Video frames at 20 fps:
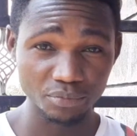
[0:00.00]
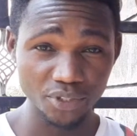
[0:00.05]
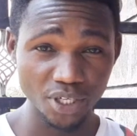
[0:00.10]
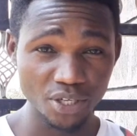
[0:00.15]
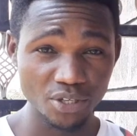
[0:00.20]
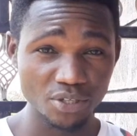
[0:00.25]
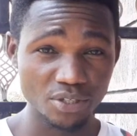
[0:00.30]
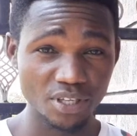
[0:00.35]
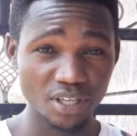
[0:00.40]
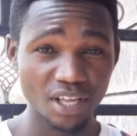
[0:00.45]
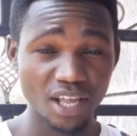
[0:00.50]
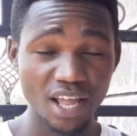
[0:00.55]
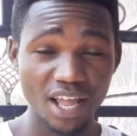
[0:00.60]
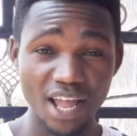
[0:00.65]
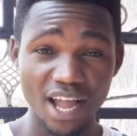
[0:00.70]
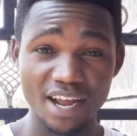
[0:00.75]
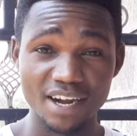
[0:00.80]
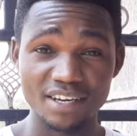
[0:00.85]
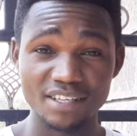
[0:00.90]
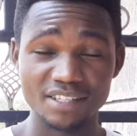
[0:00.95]
you see,
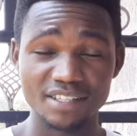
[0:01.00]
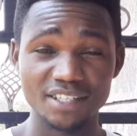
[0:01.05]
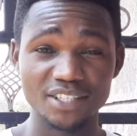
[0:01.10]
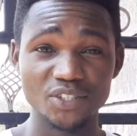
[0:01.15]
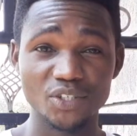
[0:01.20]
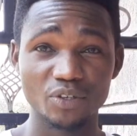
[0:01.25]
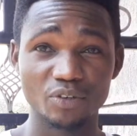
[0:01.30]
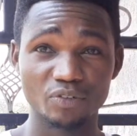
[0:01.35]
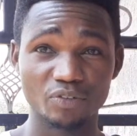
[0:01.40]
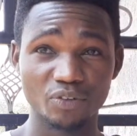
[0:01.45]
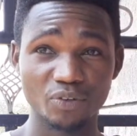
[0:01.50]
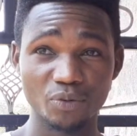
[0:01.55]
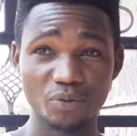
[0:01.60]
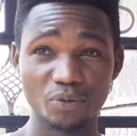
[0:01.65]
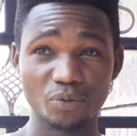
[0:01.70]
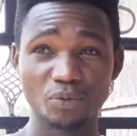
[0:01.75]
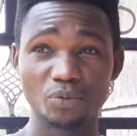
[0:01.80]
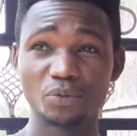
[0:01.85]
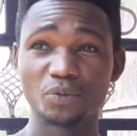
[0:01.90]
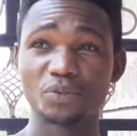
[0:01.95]
and instead of
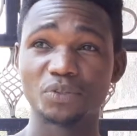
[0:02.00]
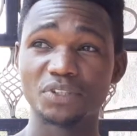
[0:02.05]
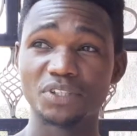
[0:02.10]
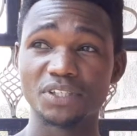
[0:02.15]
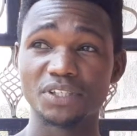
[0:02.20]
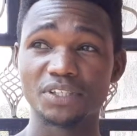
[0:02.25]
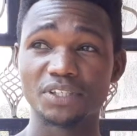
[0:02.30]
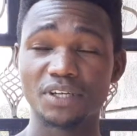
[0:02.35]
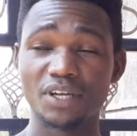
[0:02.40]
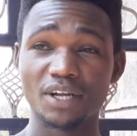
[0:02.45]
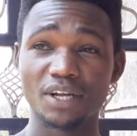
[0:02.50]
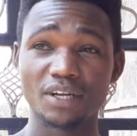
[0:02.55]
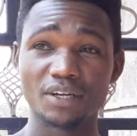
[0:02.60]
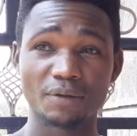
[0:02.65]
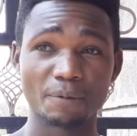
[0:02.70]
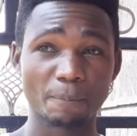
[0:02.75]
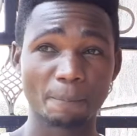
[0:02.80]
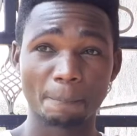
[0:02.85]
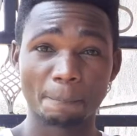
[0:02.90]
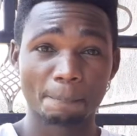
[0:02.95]
you
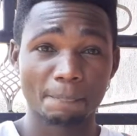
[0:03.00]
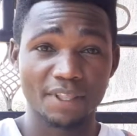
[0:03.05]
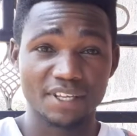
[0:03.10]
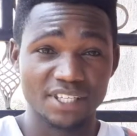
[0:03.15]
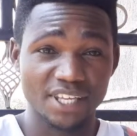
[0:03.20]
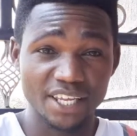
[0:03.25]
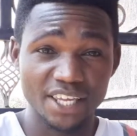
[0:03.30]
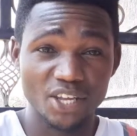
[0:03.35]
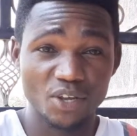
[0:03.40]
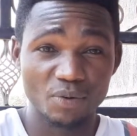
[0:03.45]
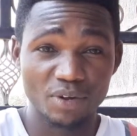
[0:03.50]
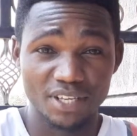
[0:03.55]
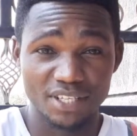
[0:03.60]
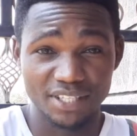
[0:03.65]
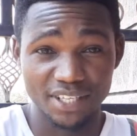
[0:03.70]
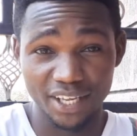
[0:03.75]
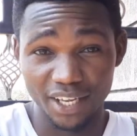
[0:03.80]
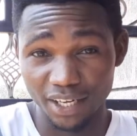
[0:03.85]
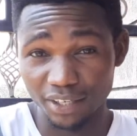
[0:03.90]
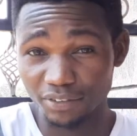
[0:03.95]
searching
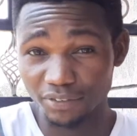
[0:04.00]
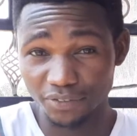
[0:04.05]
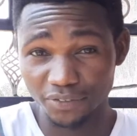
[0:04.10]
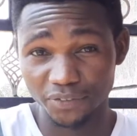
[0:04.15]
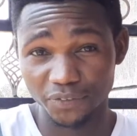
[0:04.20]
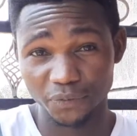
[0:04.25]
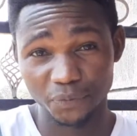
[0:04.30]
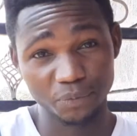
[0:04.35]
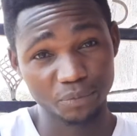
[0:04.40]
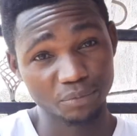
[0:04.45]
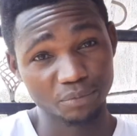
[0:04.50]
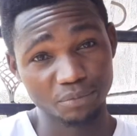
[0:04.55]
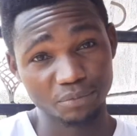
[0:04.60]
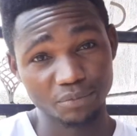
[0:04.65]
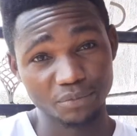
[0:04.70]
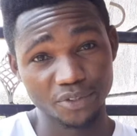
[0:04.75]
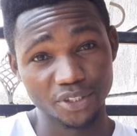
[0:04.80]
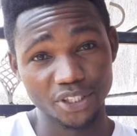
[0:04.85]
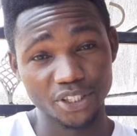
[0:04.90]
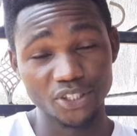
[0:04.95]
yourself
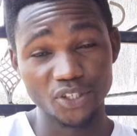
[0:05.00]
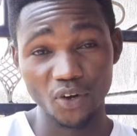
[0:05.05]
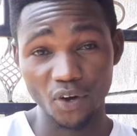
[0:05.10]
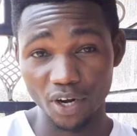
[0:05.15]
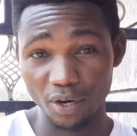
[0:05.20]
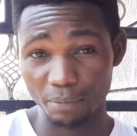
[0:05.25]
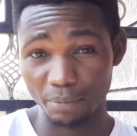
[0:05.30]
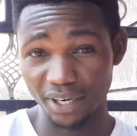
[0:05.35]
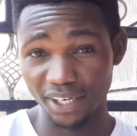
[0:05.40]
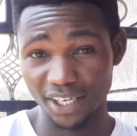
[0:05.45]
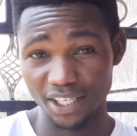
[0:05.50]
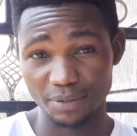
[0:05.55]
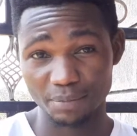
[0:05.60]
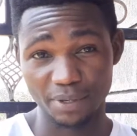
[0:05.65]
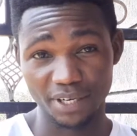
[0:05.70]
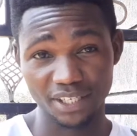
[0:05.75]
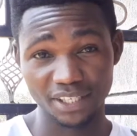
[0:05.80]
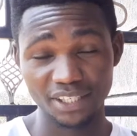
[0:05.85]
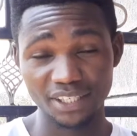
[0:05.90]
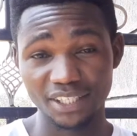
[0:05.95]
in all matters
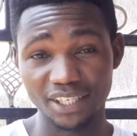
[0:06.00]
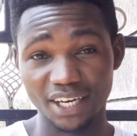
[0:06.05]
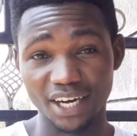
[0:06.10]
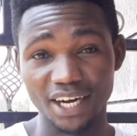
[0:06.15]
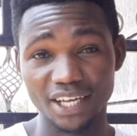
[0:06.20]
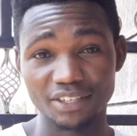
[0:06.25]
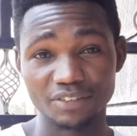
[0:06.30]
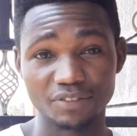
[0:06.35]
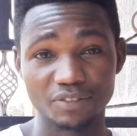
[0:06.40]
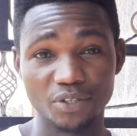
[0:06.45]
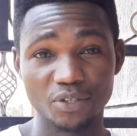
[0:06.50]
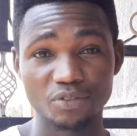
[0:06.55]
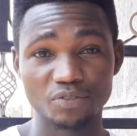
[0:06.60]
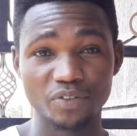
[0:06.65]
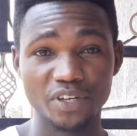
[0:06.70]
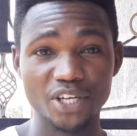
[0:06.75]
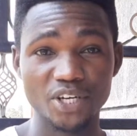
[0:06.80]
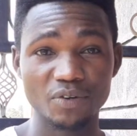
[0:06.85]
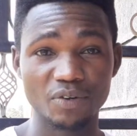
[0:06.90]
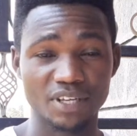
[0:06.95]
pertaining in life, you
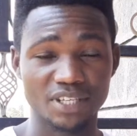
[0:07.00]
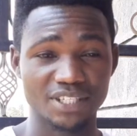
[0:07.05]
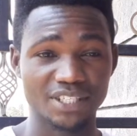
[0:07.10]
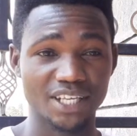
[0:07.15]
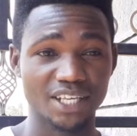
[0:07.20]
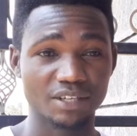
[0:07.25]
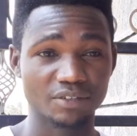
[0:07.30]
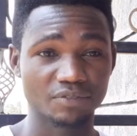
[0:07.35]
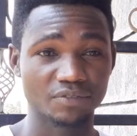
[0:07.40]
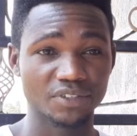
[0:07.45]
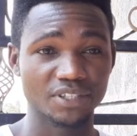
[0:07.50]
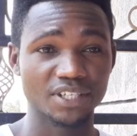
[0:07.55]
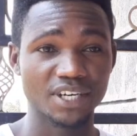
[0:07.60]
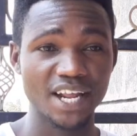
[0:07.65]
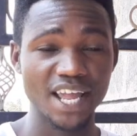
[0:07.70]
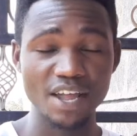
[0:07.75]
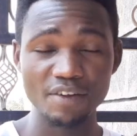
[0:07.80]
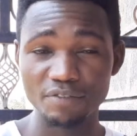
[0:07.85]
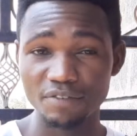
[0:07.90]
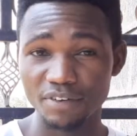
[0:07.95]
find yourself in
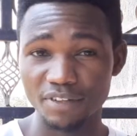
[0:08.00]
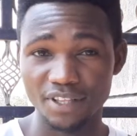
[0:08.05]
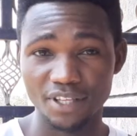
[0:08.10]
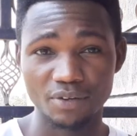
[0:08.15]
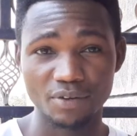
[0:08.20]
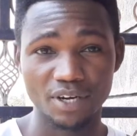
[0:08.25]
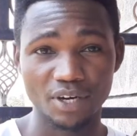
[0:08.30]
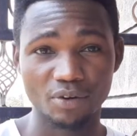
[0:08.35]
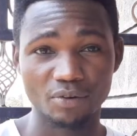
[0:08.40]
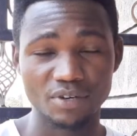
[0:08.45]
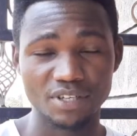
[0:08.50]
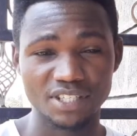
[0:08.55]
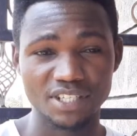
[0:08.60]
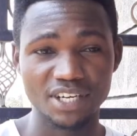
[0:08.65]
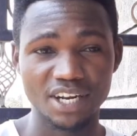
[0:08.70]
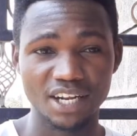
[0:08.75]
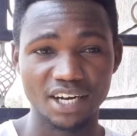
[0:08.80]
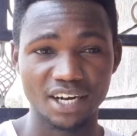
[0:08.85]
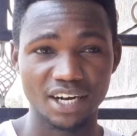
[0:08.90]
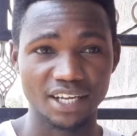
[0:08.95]
everything you're
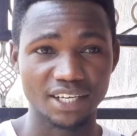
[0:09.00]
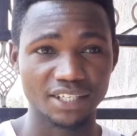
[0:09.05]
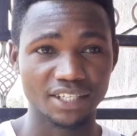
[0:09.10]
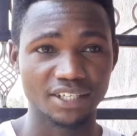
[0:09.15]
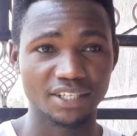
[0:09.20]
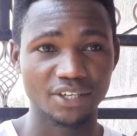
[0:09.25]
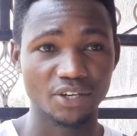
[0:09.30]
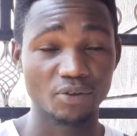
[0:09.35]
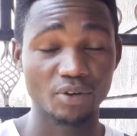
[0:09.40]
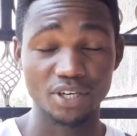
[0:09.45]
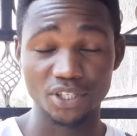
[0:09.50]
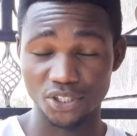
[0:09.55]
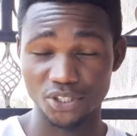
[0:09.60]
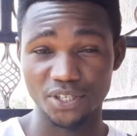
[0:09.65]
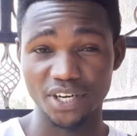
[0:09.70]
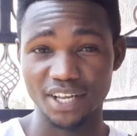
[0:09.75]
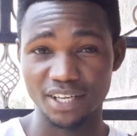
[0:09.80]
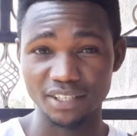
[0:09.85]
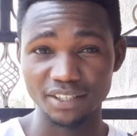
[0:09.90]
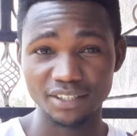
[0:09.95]
considering like you're
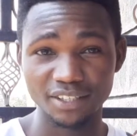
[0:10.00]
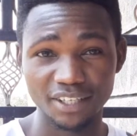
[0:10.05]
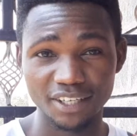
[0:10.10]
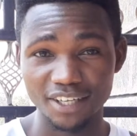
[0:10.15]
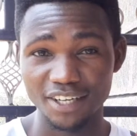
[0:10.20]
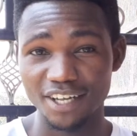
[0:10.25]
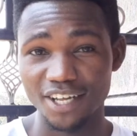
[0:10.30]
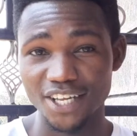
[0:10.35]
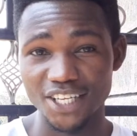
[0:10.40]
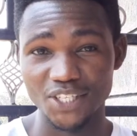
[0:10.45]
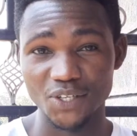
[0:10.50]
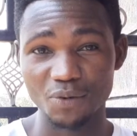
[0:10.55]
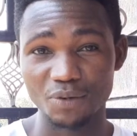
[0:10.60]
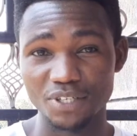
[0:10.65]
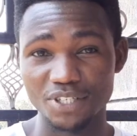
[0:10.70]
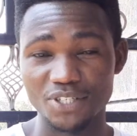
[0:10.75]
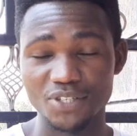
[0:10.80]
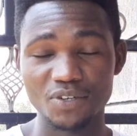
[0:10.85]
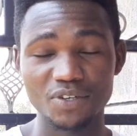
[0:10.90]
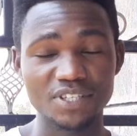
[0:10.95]
trying. So
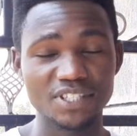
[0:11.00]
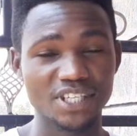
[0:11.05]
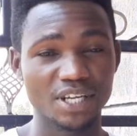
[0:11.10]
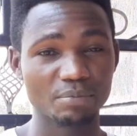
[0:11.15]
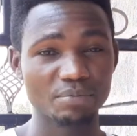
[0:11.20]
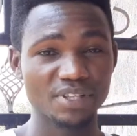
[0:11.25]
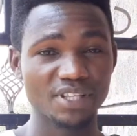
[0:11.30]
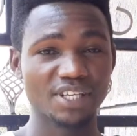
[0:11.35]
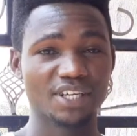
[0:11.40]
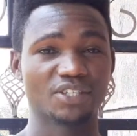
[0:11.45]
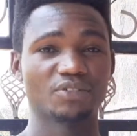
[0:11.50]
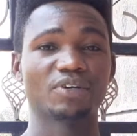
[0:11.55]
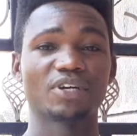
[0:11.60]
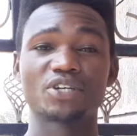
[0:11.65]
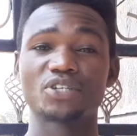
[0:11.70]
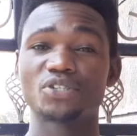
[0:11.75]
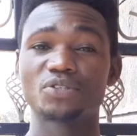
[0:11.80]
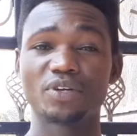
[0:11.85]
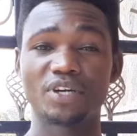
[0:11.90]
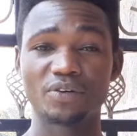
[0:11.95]
it's not something that you are
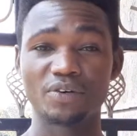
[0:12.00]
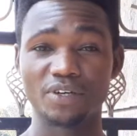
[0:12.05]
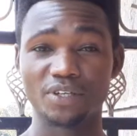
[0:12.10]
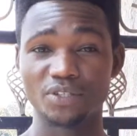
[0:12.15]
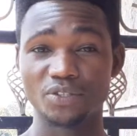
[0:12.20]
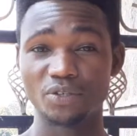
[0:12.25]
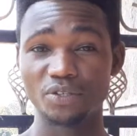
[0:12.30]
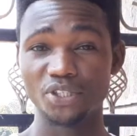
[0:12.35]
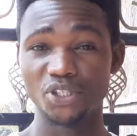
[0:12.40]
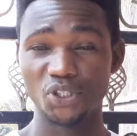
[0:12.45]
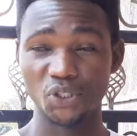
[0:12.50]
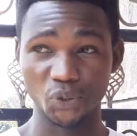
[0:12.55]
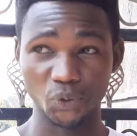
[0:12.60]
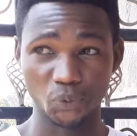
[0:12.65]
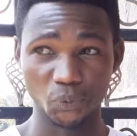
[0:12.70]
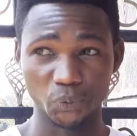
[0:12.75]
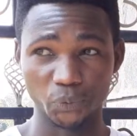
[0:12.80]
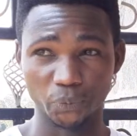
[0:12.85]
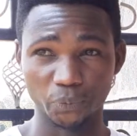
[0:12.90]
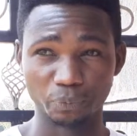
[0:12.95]
sure you're going
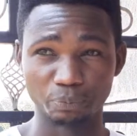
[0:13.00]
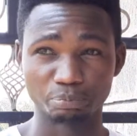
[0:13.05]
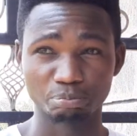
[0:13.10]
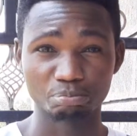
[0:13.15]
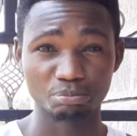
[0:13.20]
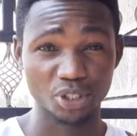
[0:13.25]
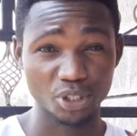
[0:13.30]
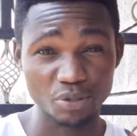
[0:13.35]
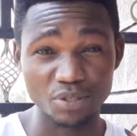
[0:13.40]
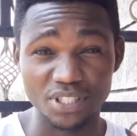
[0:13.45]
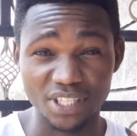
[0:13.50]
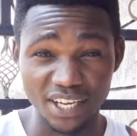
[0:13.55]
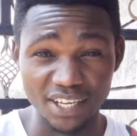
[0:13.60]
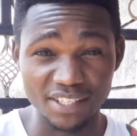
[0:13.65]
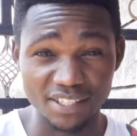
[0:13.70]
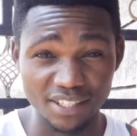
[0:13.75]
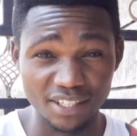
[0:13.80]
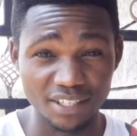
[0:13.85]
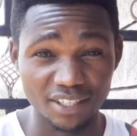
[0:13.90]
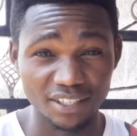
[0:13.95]
to
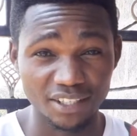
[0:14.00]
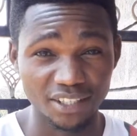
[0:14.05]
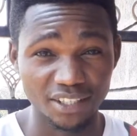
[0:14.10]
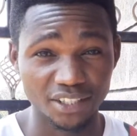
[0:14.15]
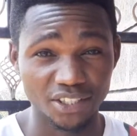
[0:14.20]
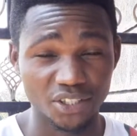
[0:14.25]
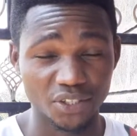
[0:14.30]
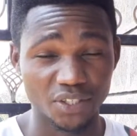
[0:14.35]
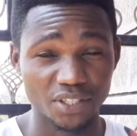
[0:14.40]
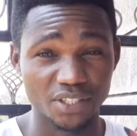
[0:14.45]
succeed in it.